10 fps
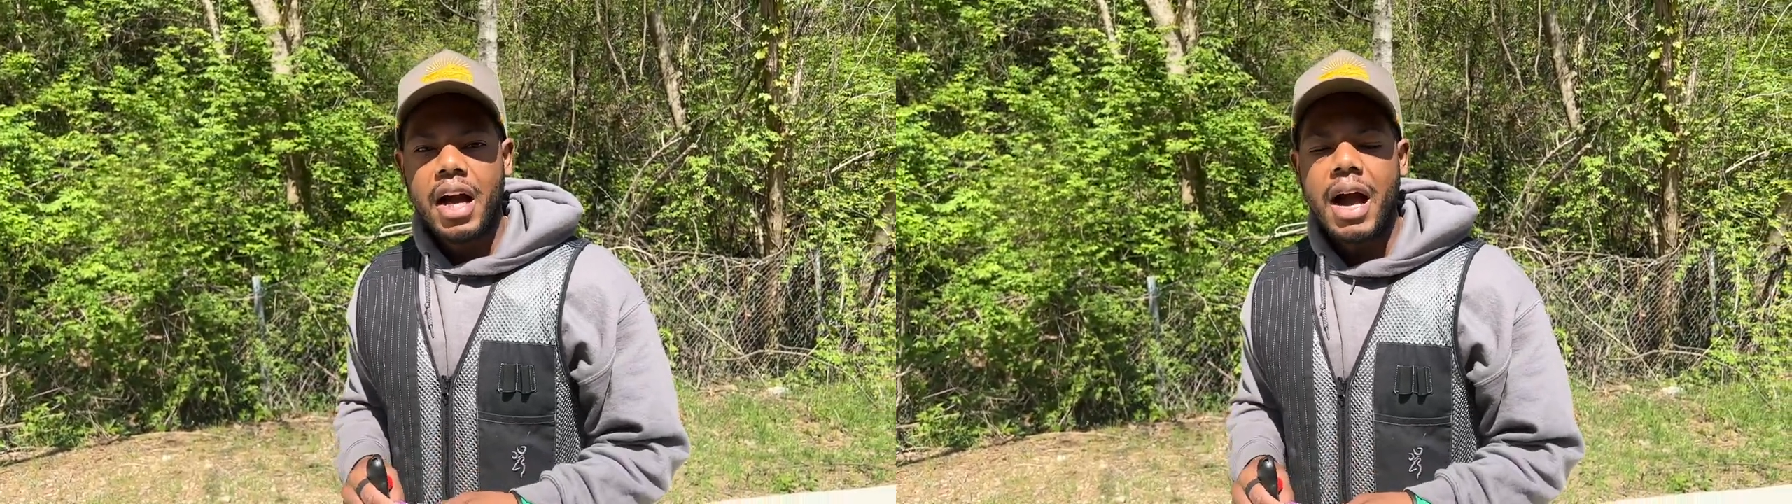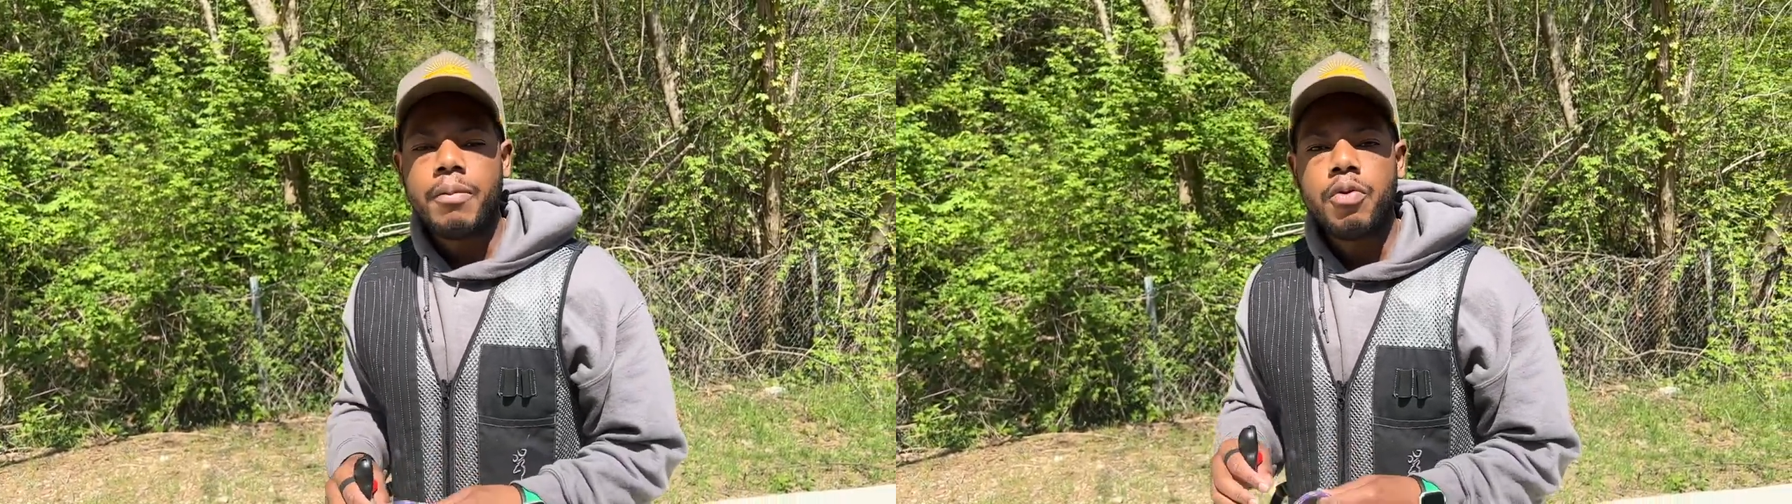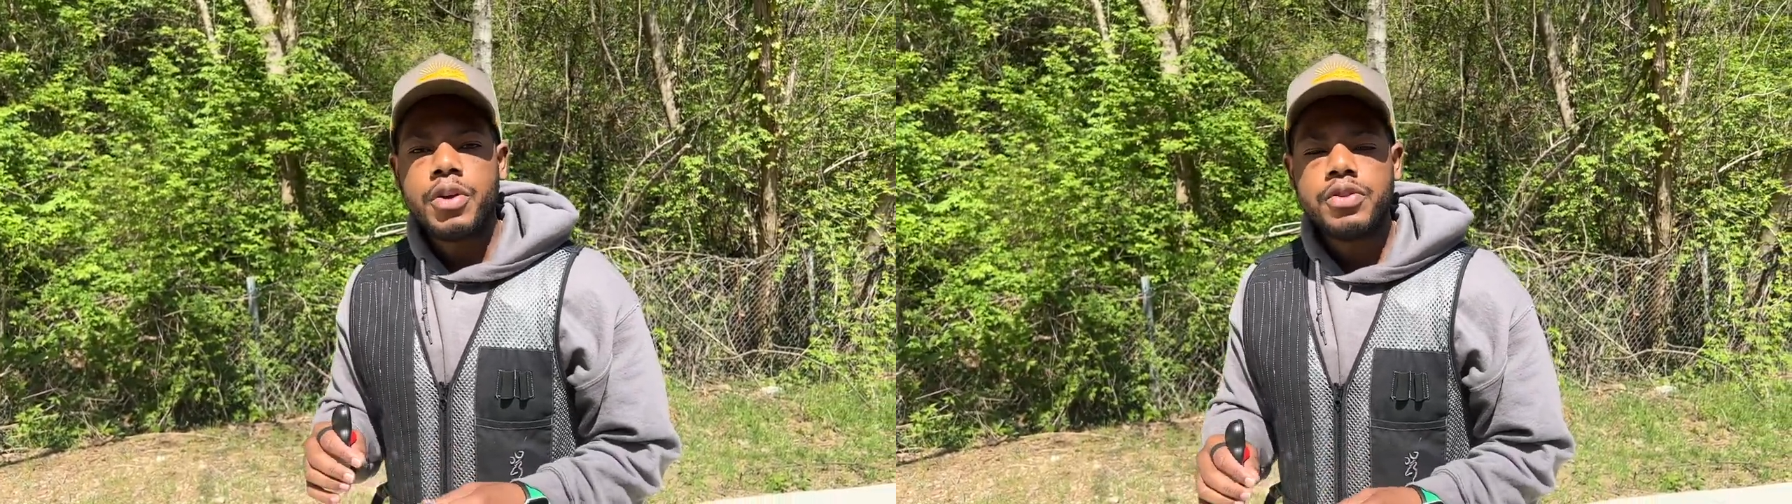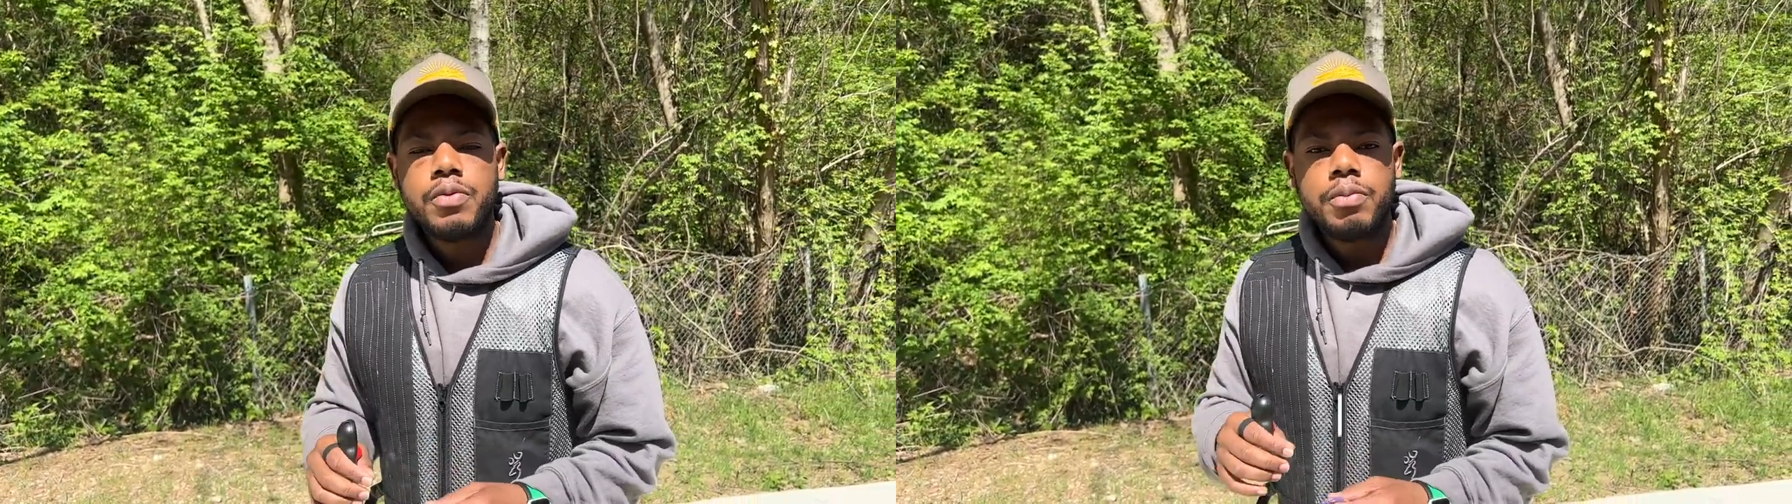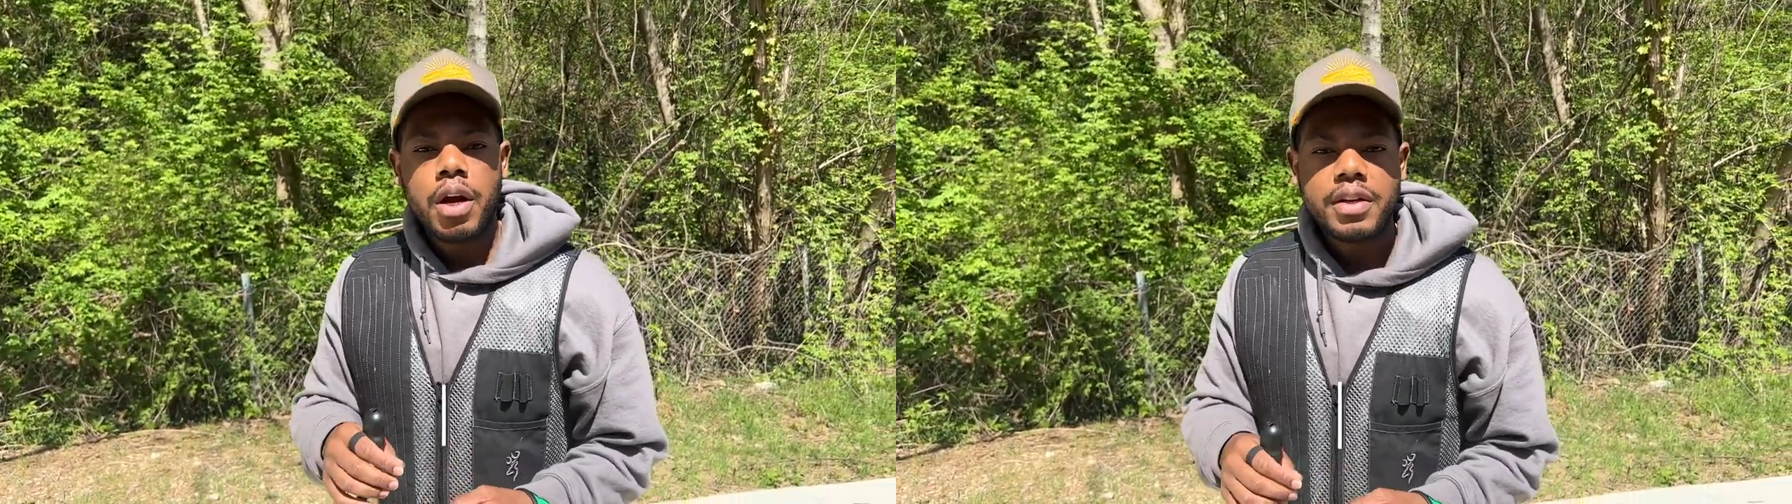I'm going to
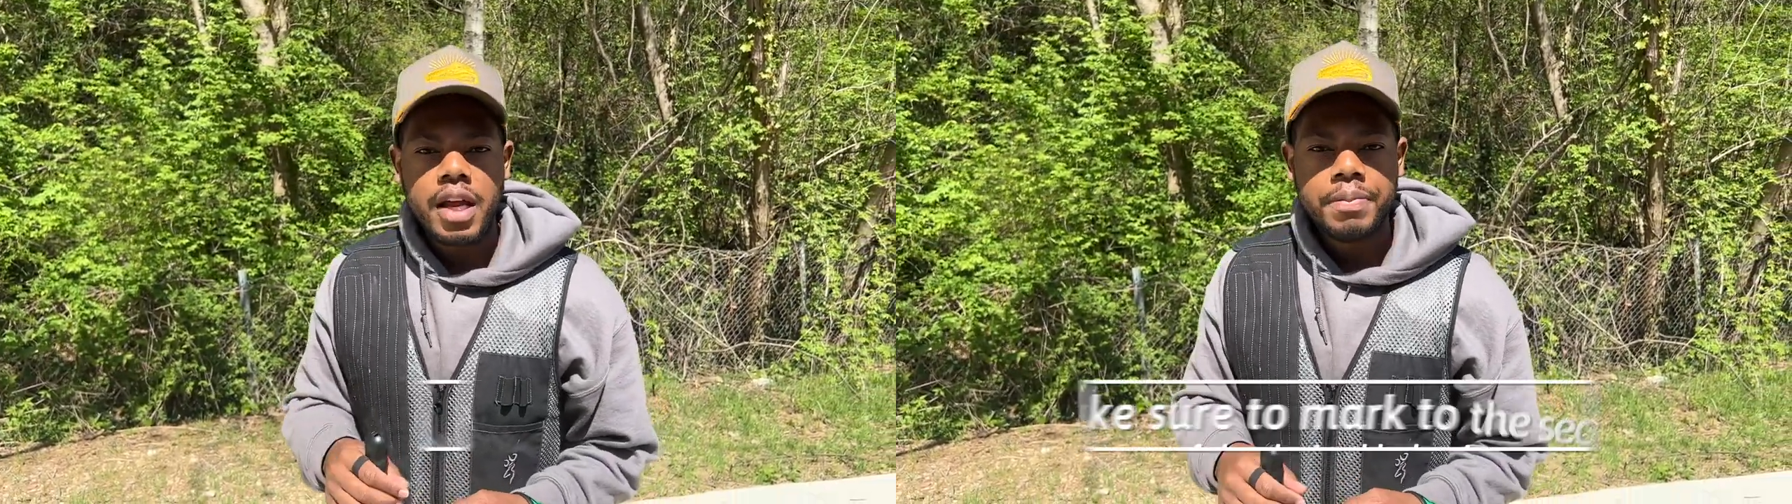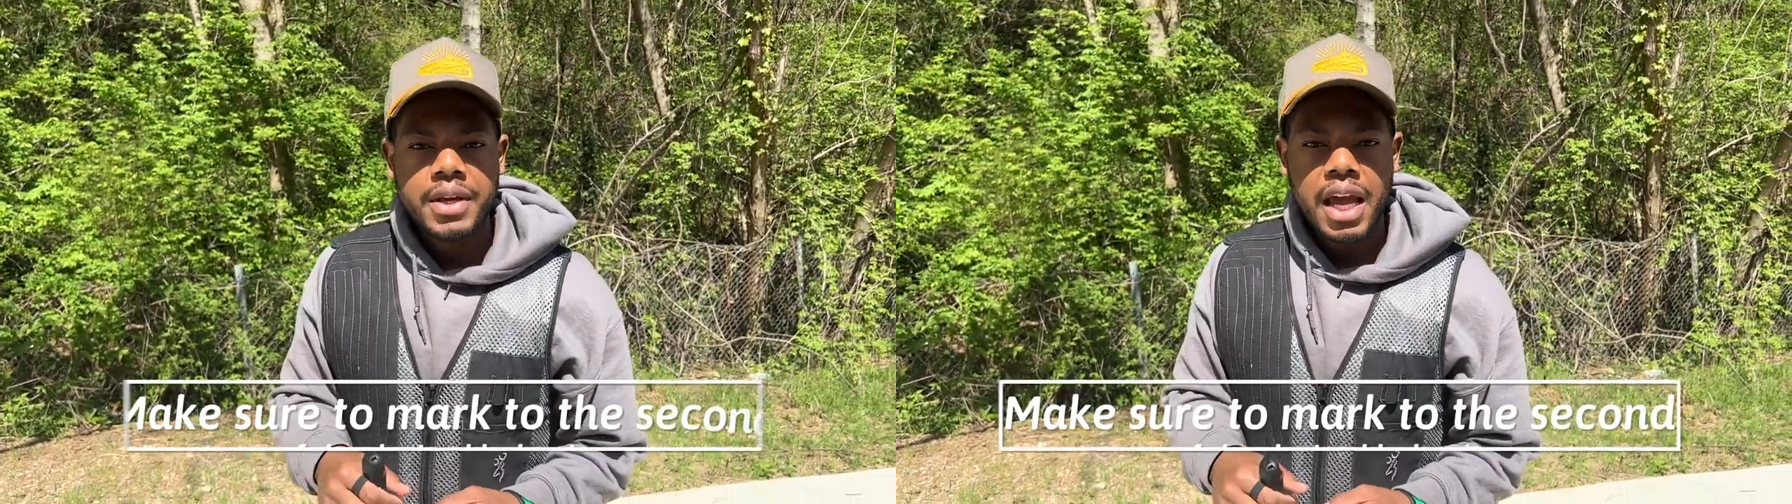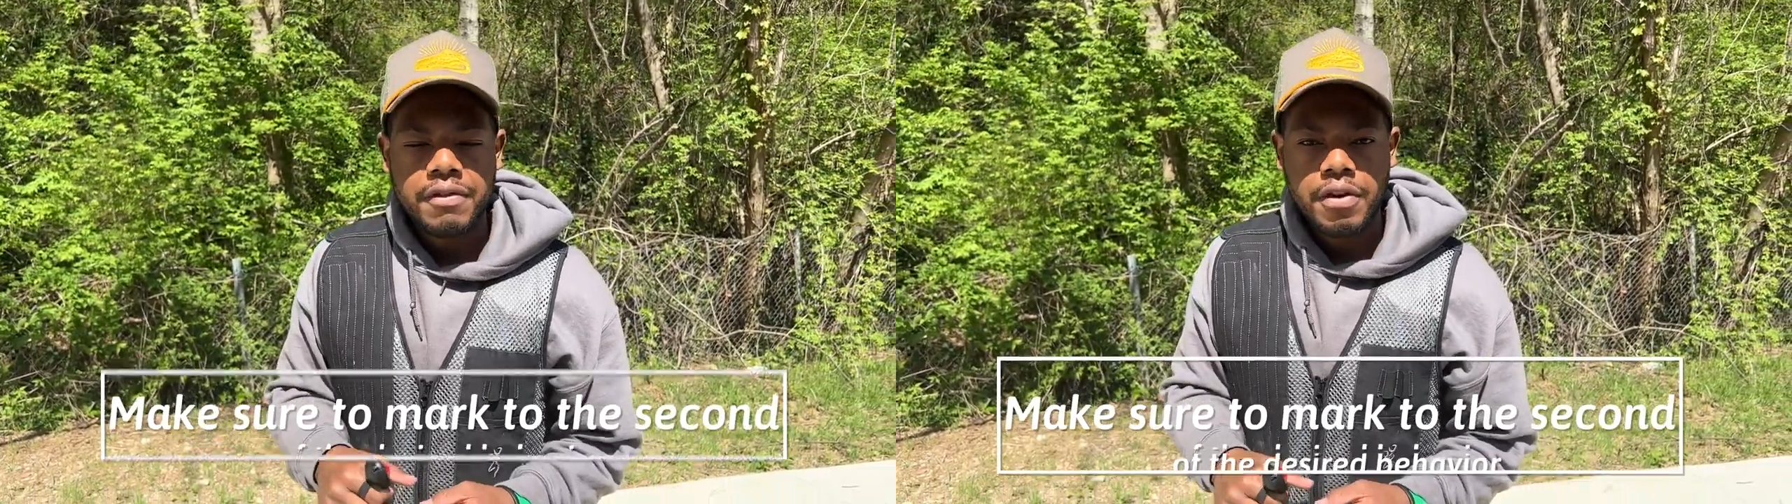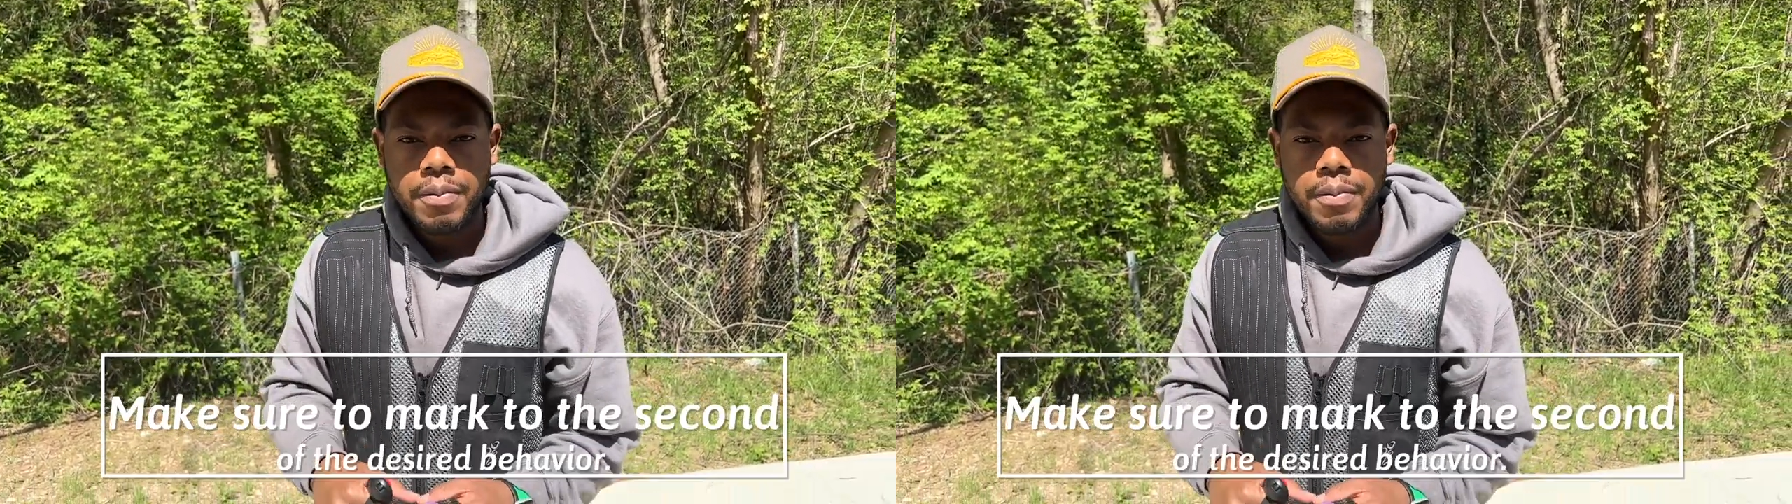mark that behavior